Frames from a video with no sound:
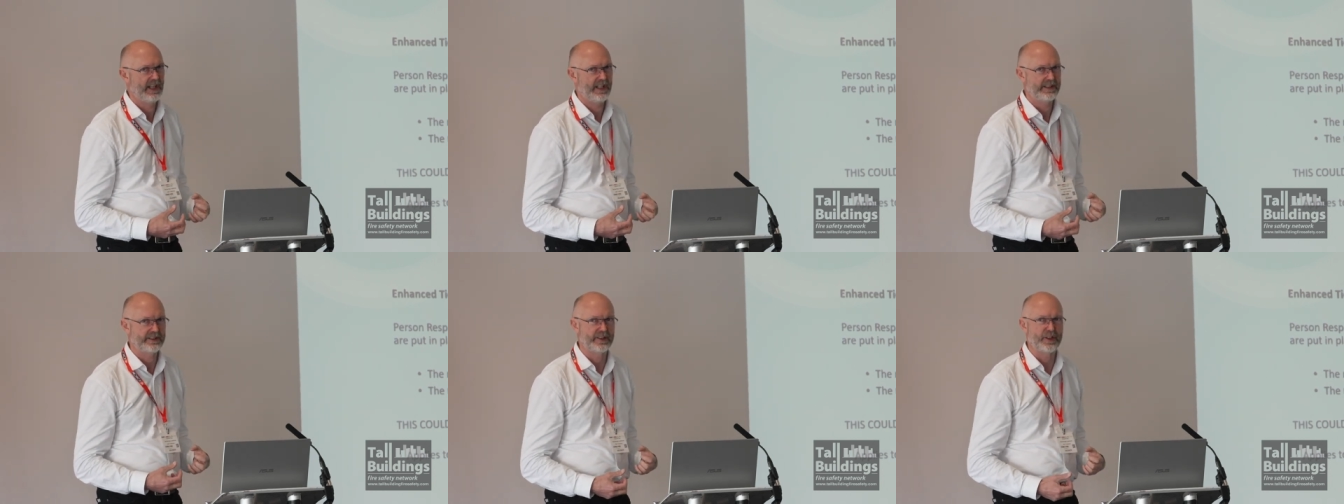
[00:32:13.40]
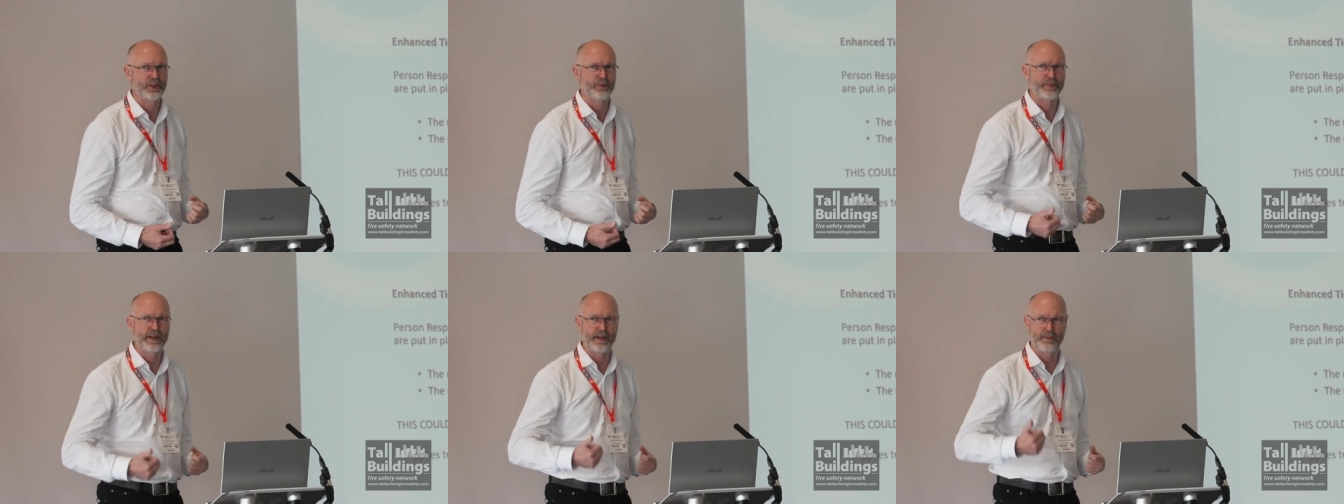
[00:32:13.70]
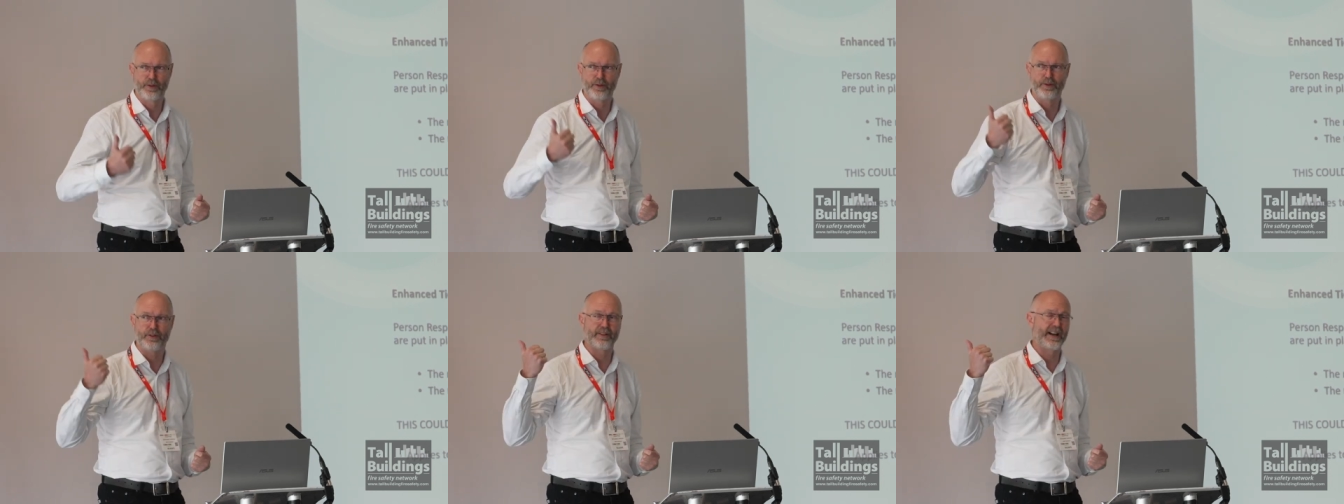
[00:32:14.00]
to the
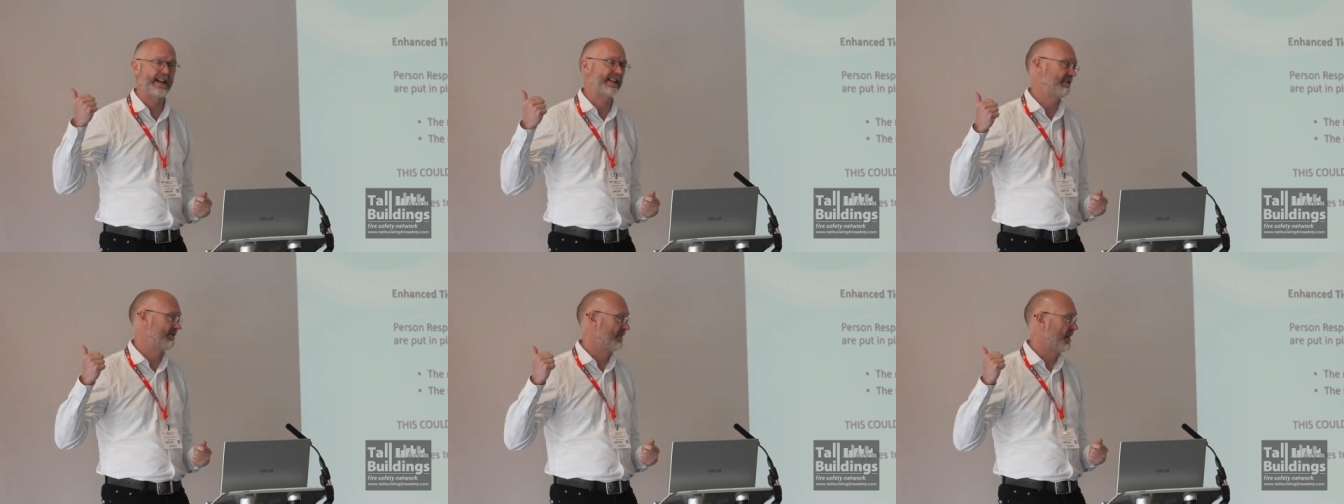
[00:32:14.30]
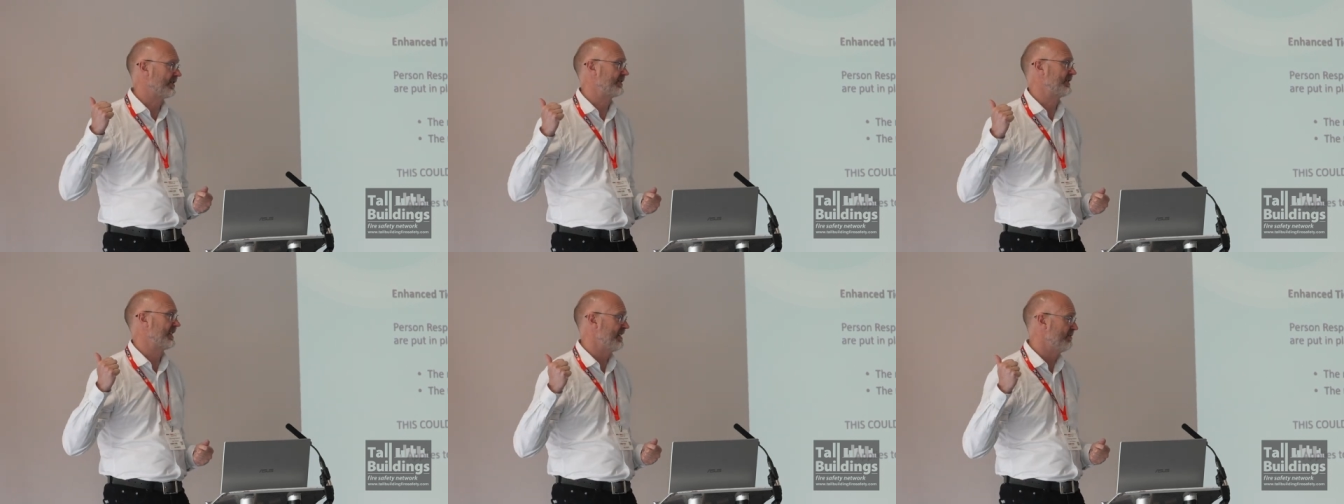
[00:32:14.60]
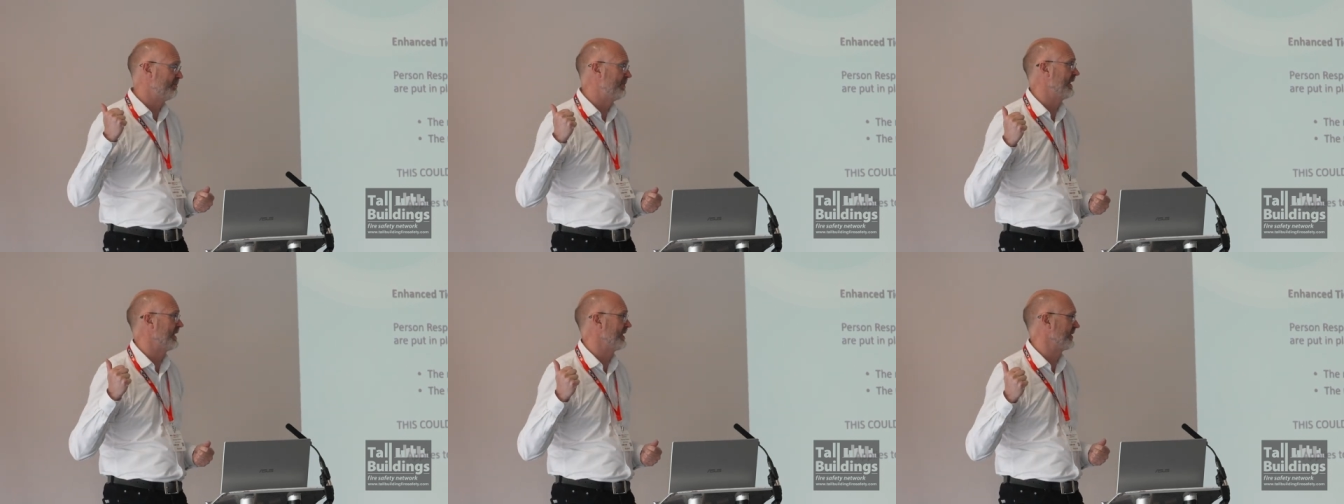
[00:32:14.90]
people who drag their ass out
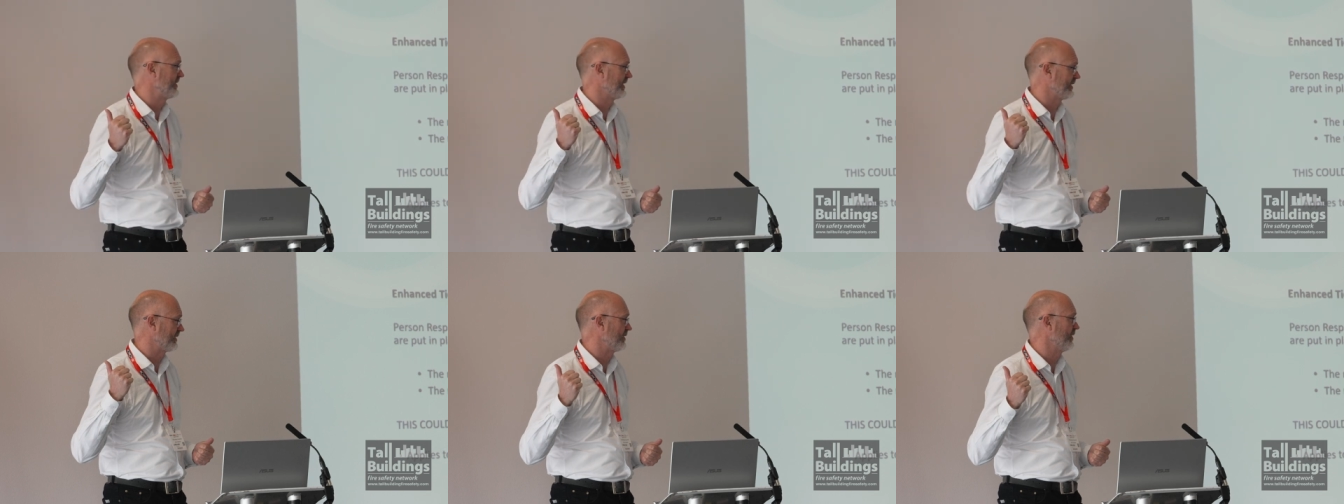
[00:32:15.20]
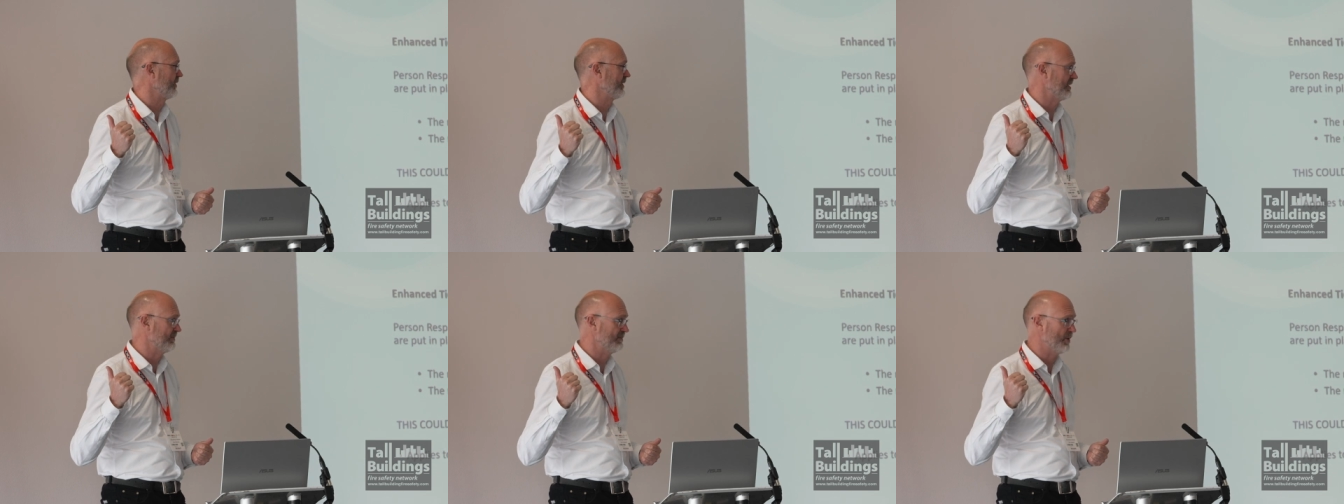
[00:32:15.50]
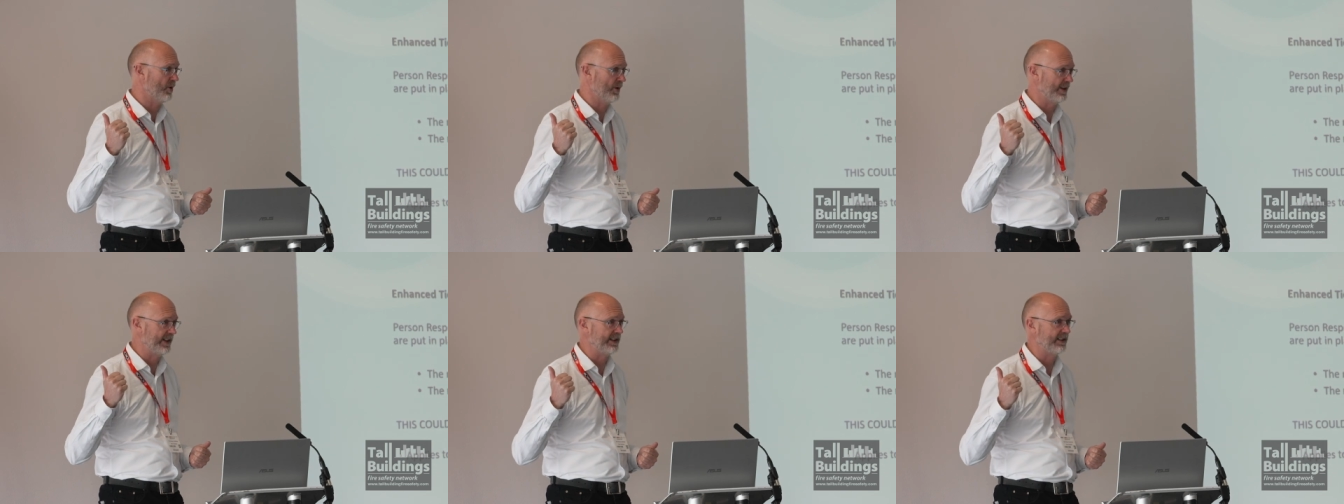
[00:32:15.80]
of bed at six o'clock in the
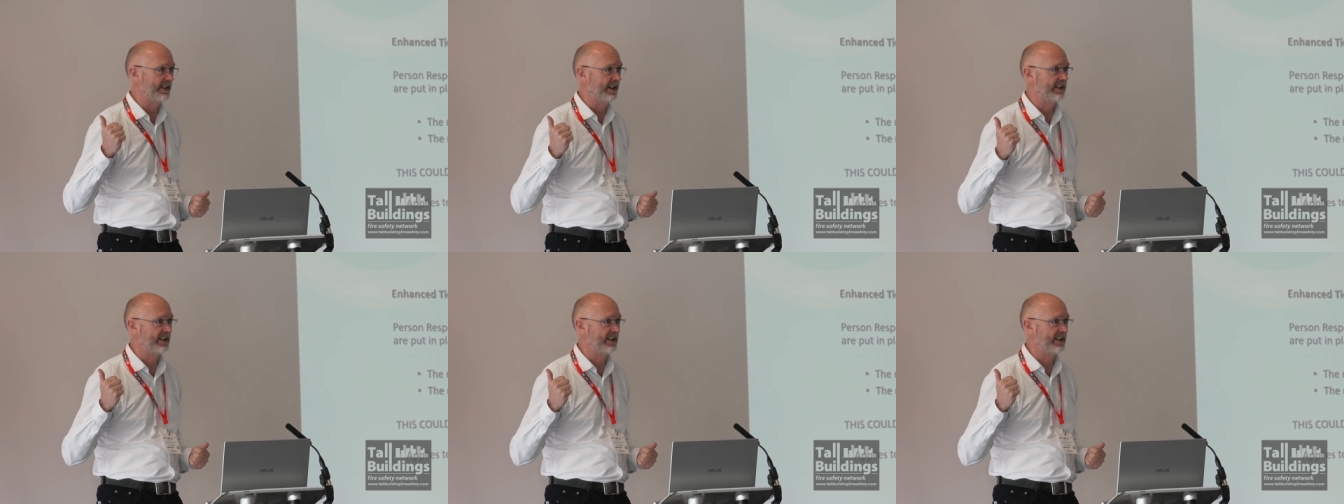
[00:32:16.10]
morning